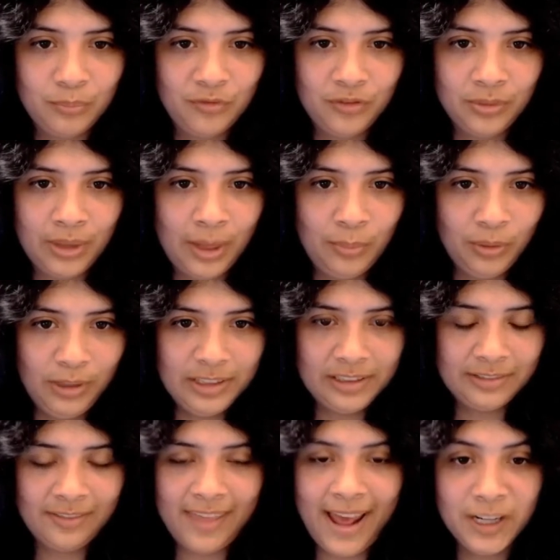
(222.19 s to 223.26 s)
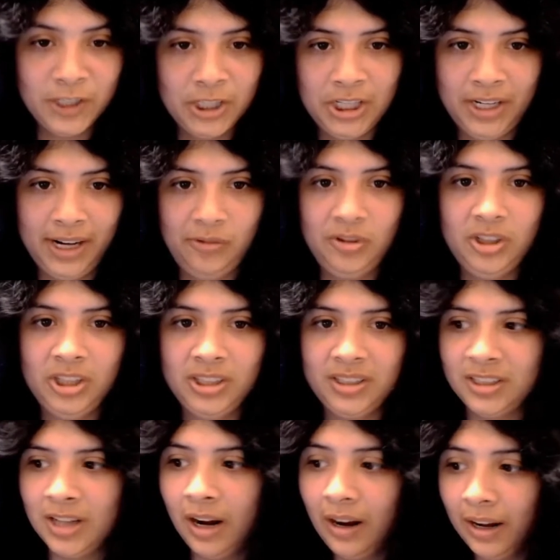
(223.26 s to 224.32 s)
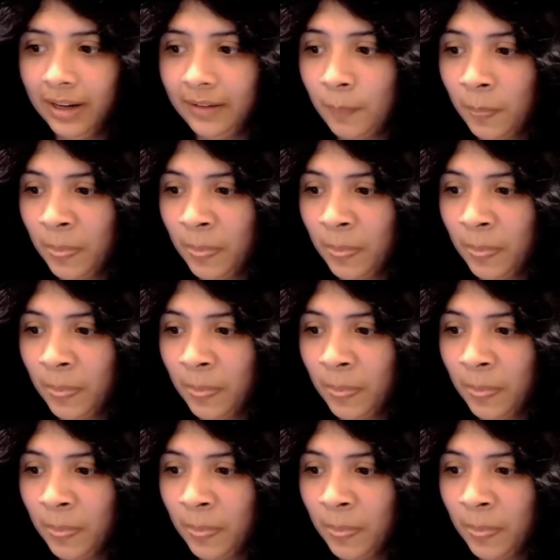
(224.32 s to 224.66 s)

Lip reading: couple months of that shit, I was just done.